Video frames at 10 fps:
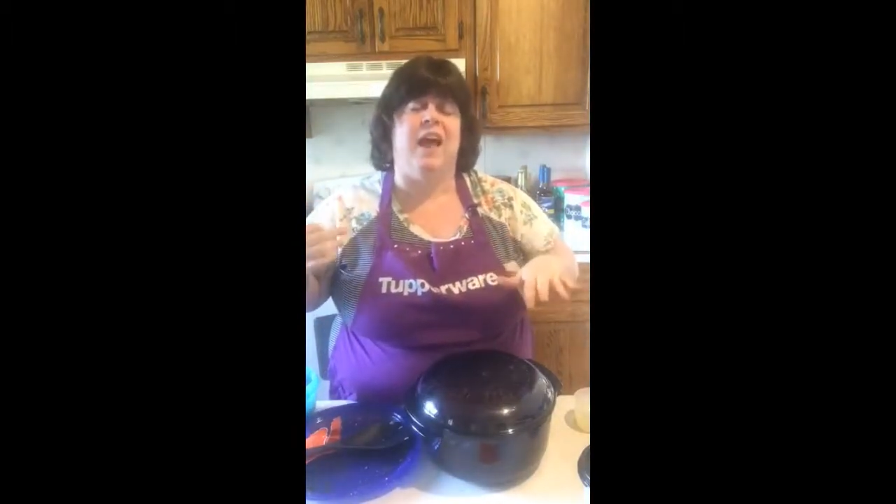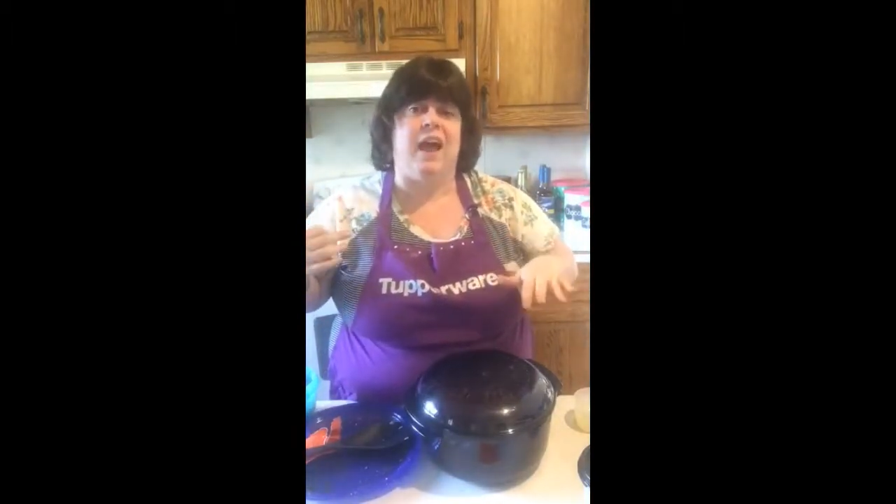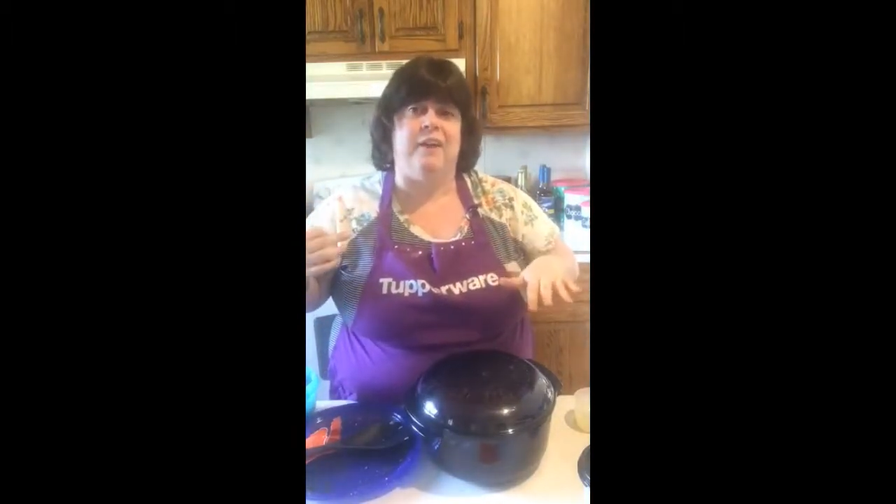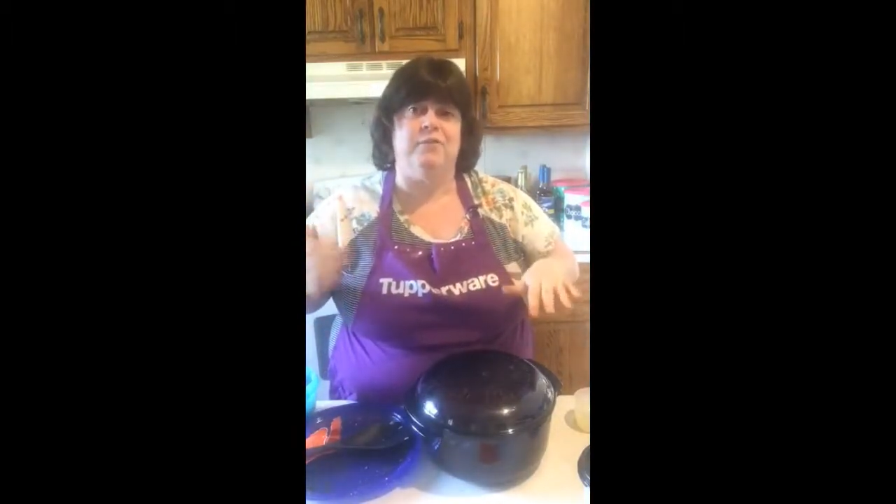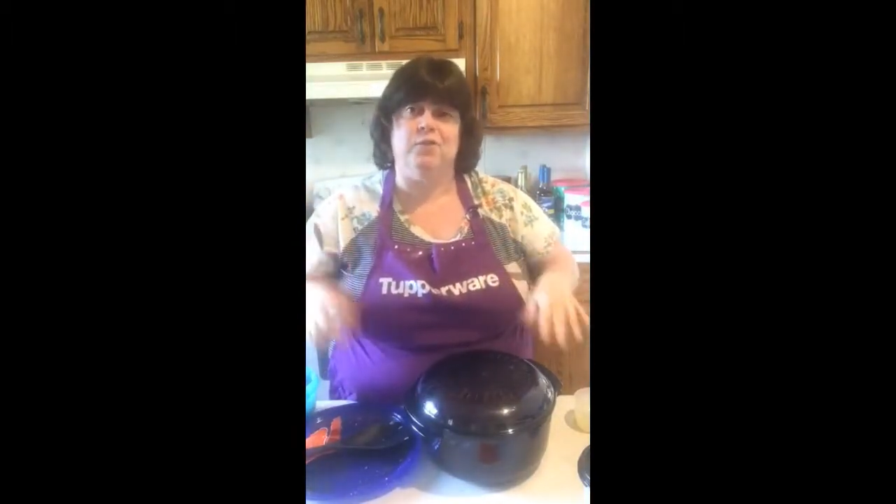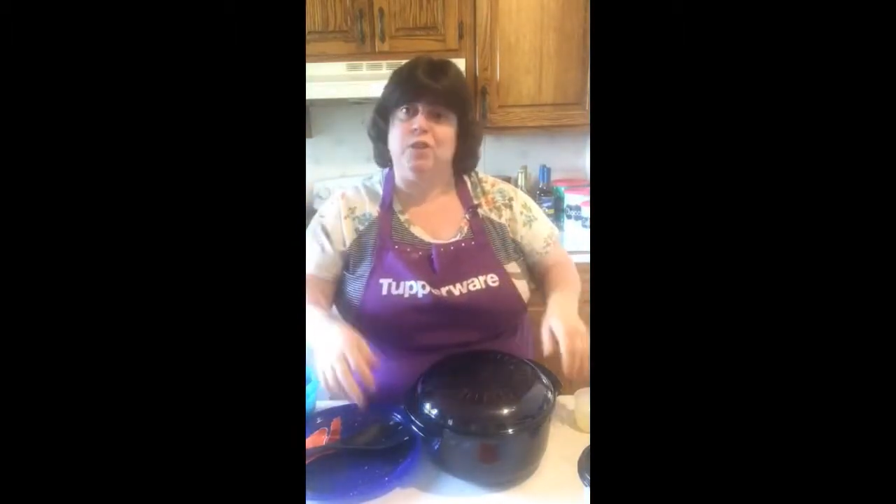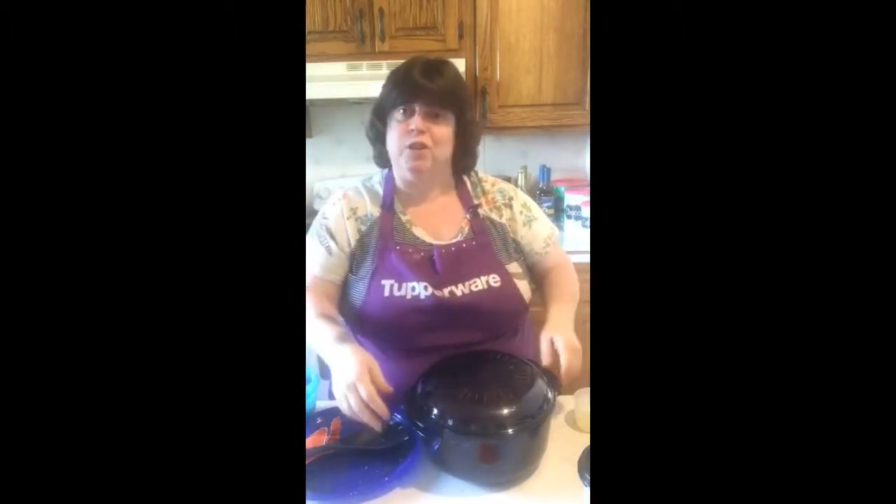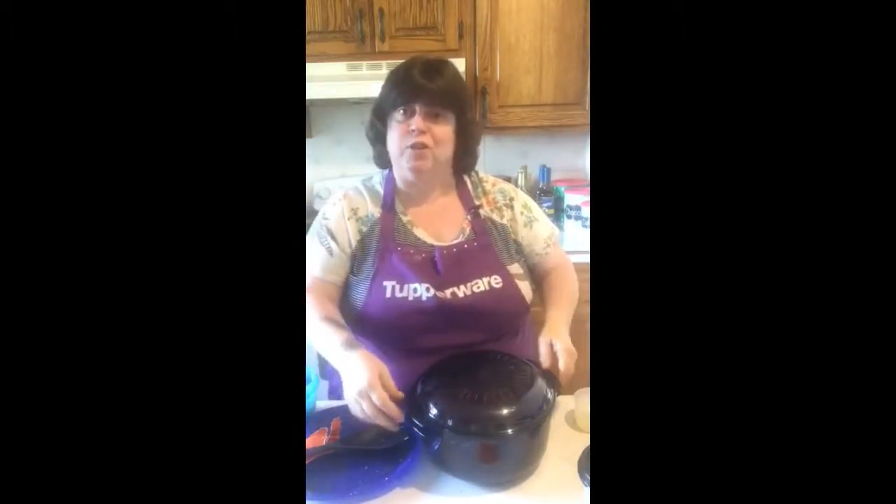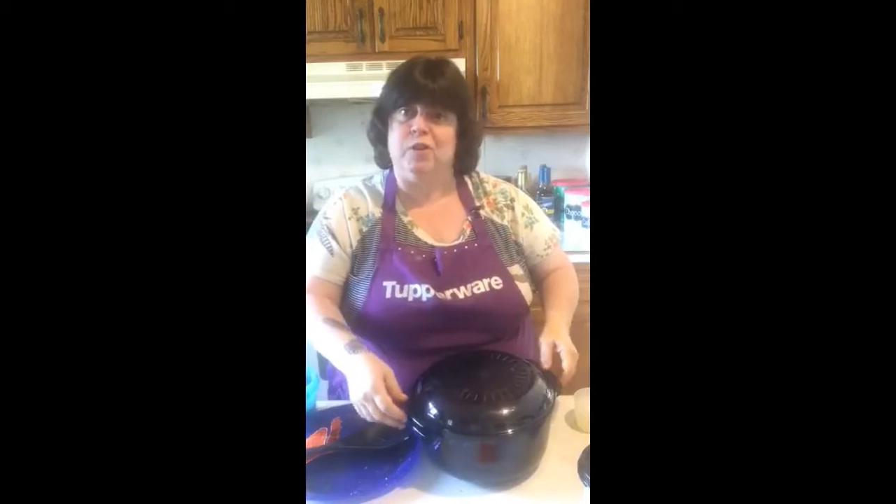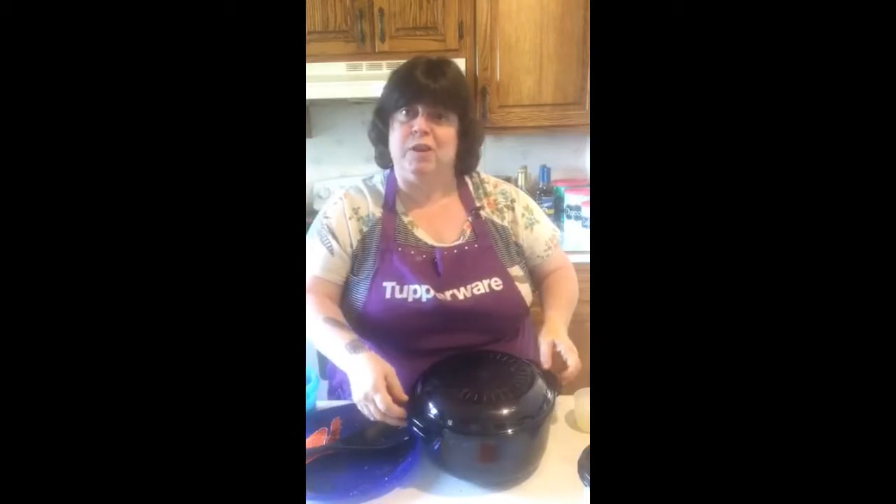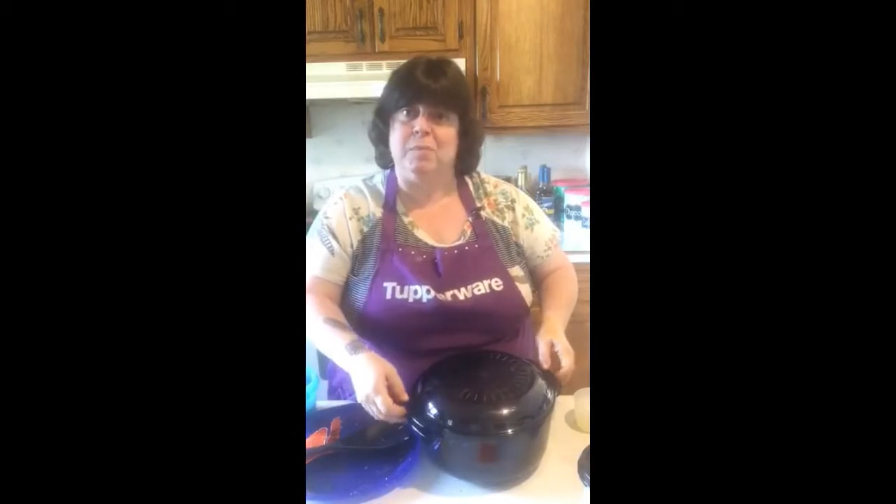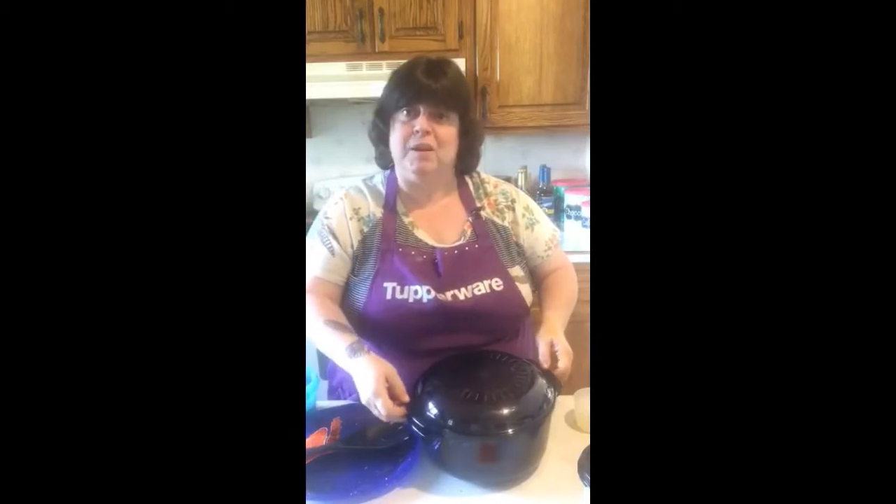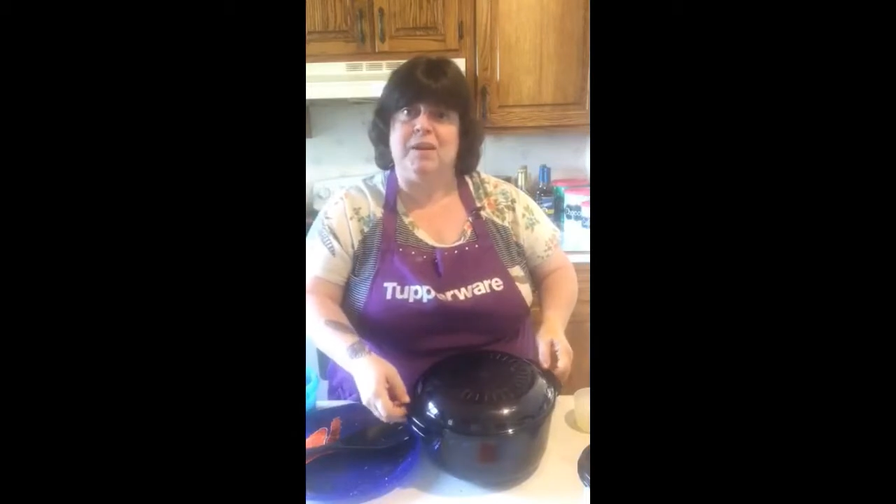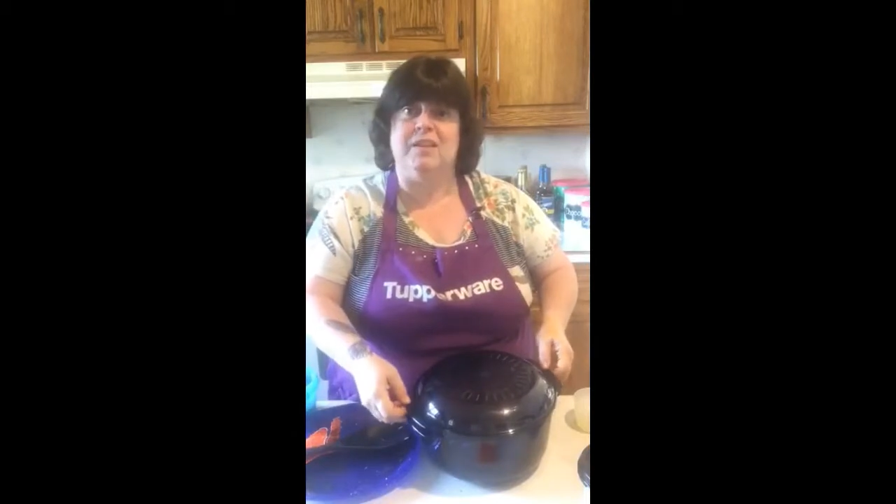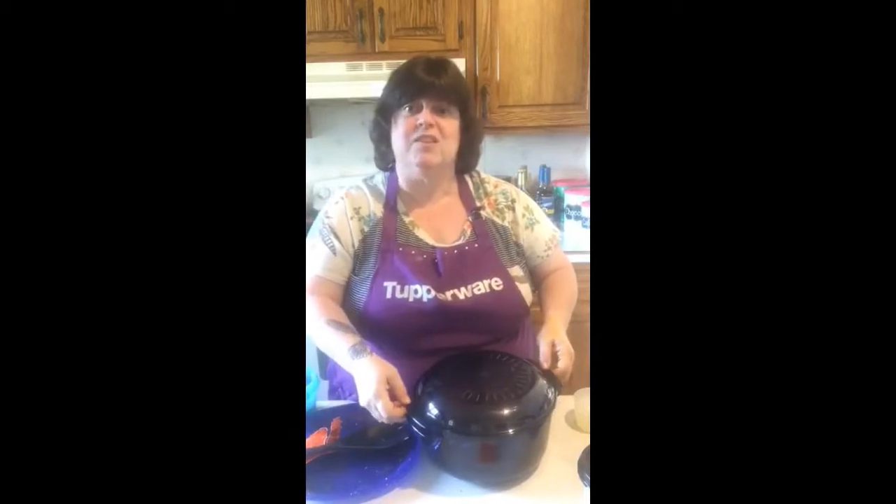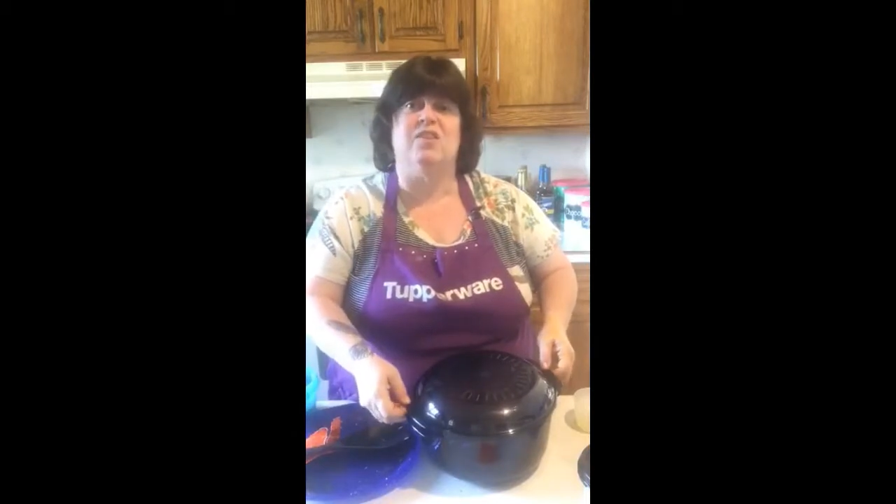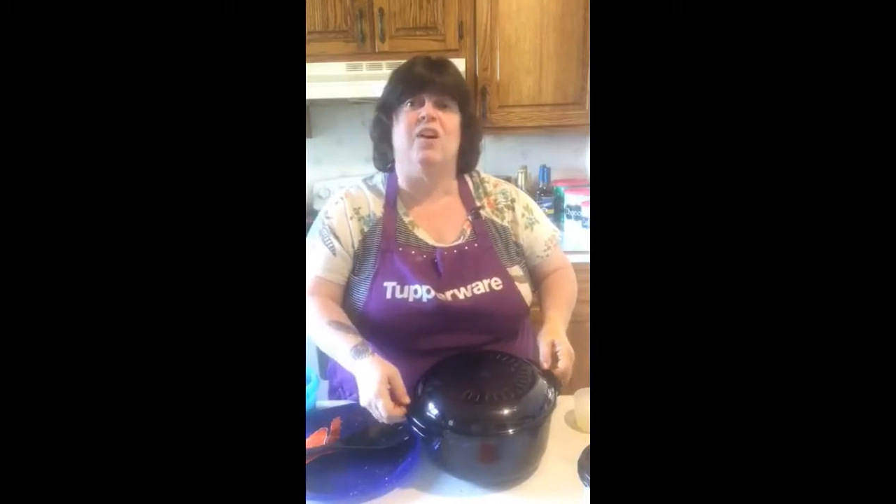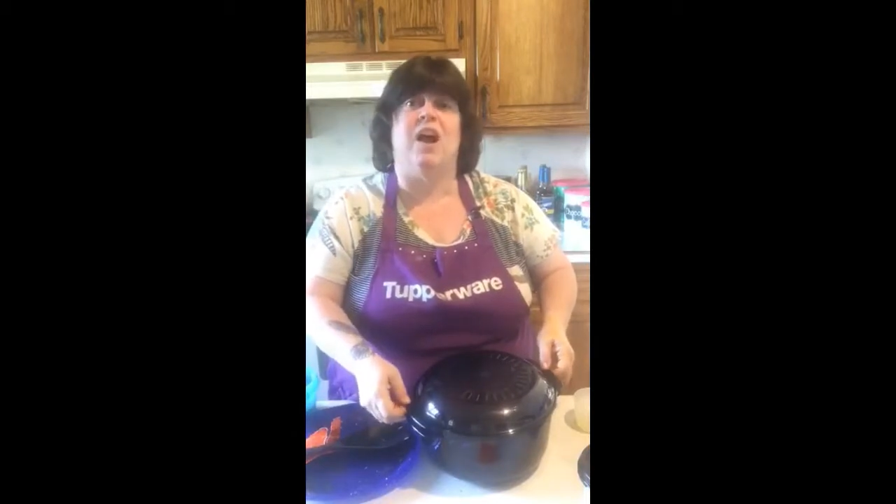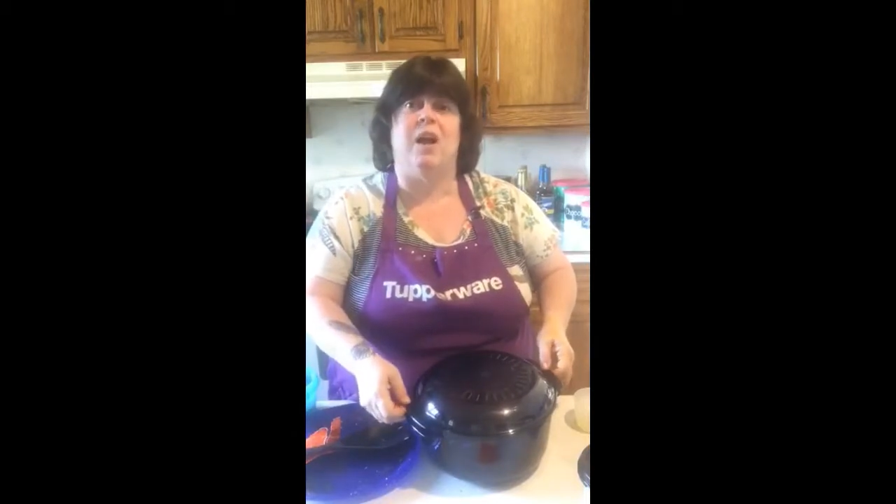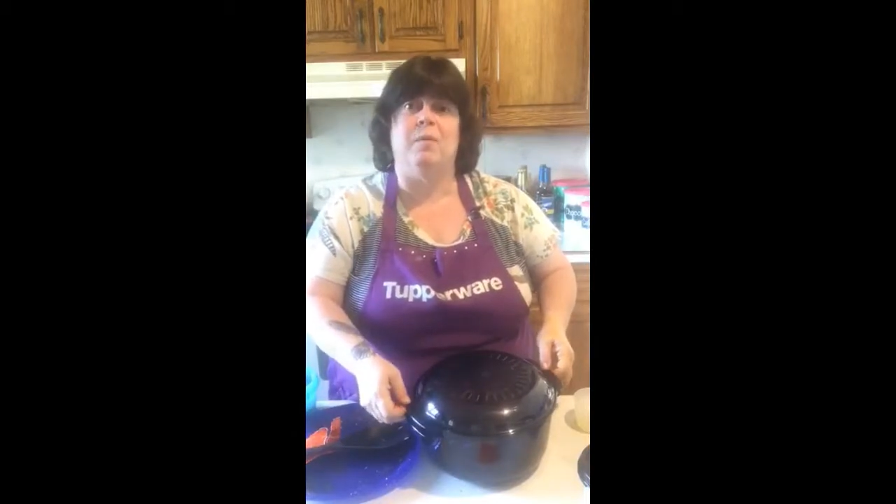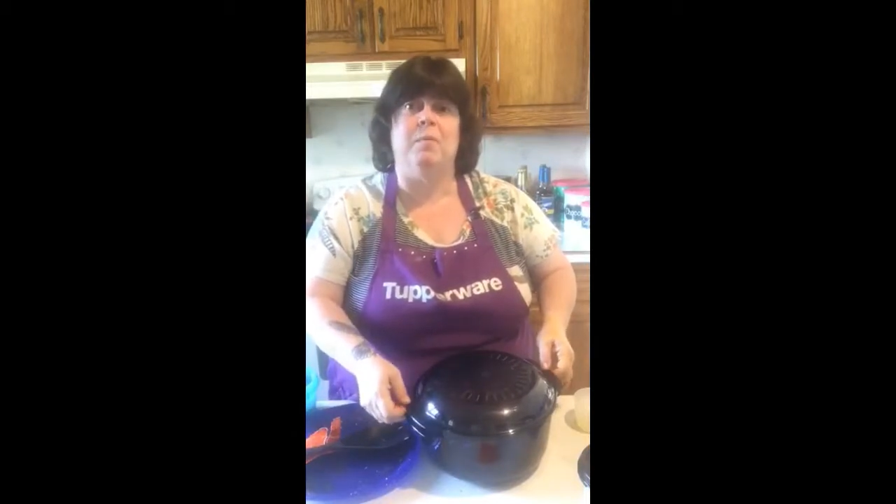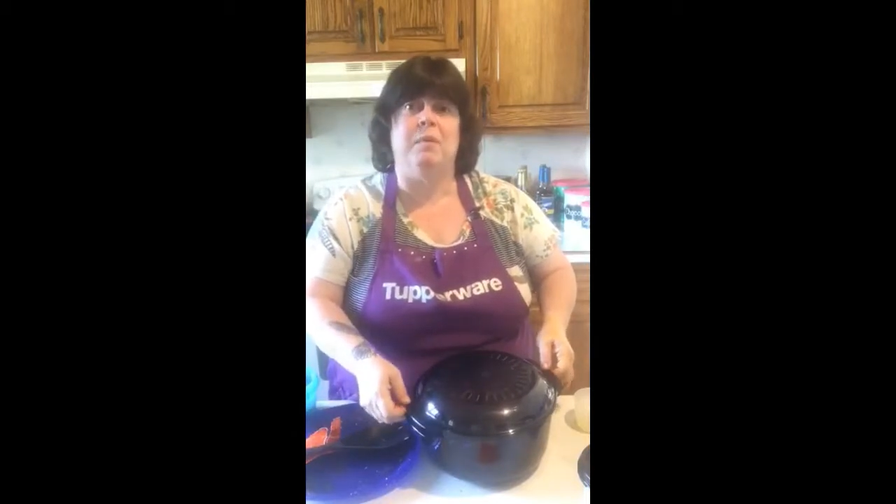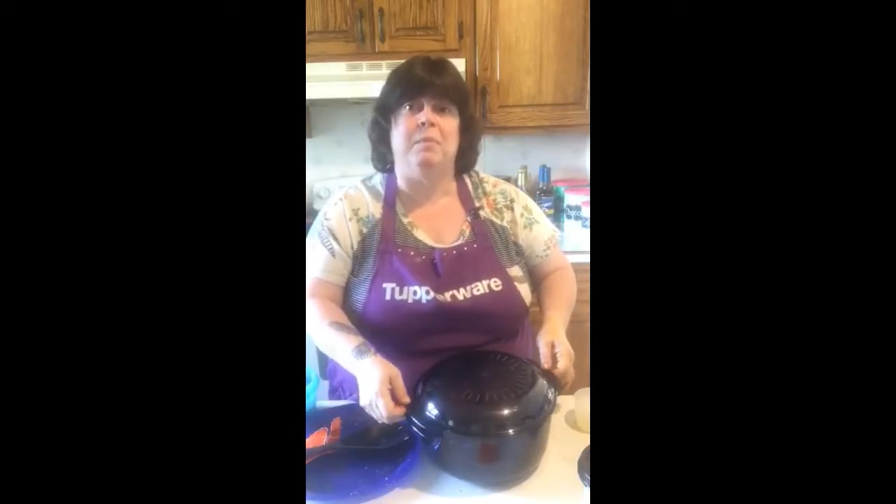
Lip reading: after the 30 minutes, so I will be